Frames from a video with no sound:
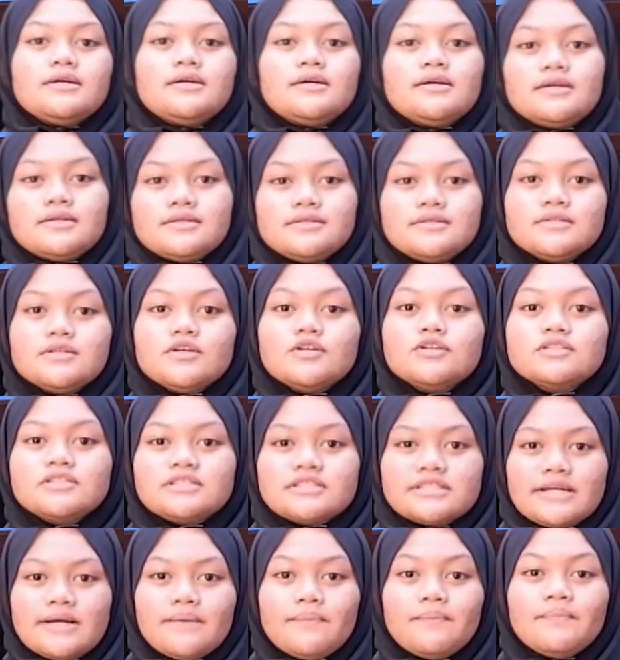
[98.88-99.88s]
Cause your
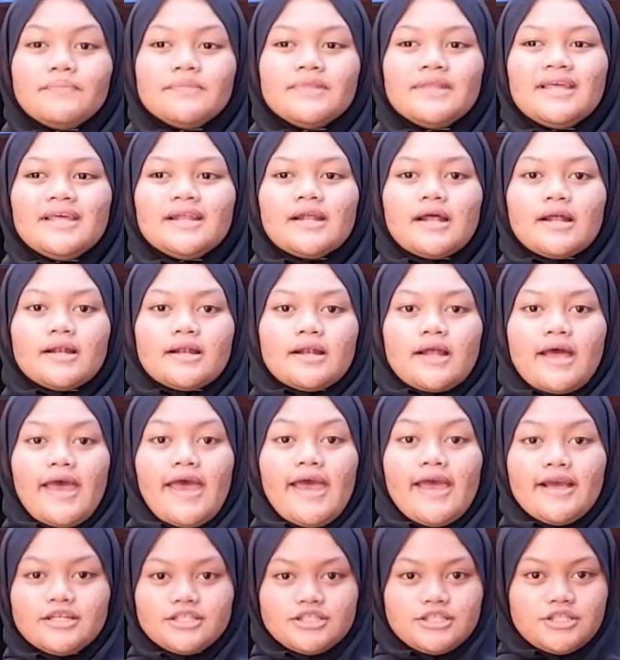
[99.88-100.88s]
dream need an
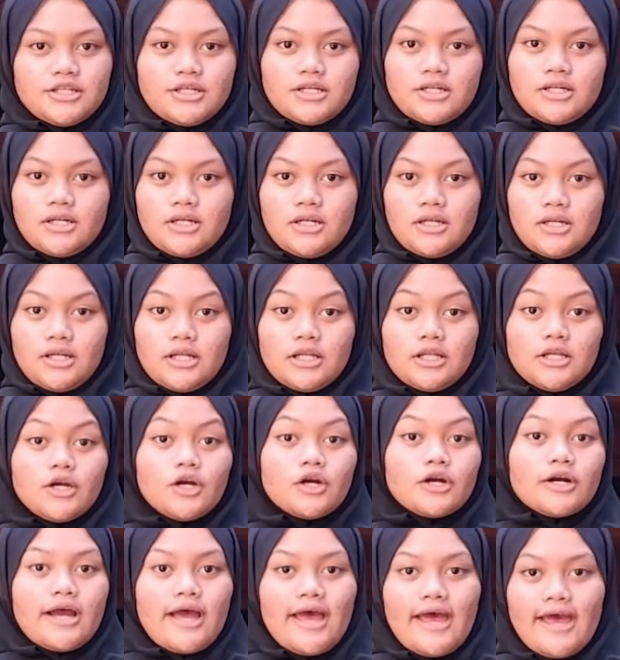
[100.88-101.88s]
action, need
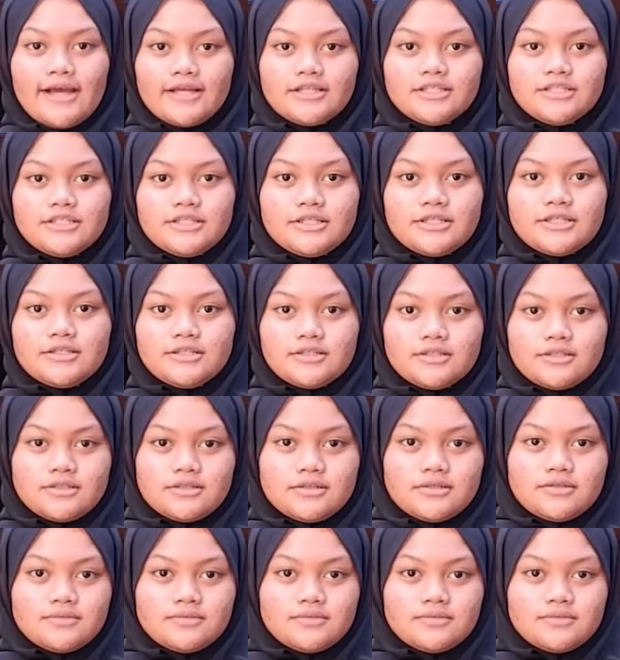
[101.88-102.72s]
your action.